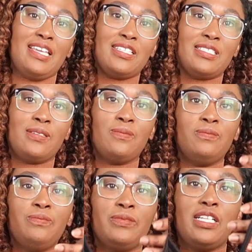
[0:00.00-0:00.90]
this,
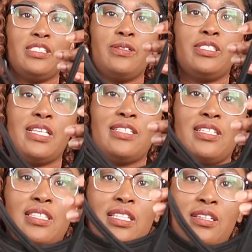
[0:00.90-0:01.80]
and so it just has
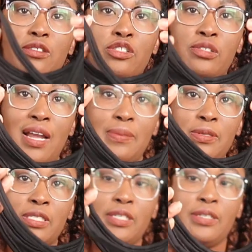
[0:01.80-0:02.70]
like the little
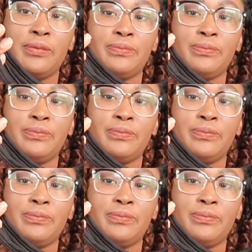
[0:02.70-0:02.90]
straps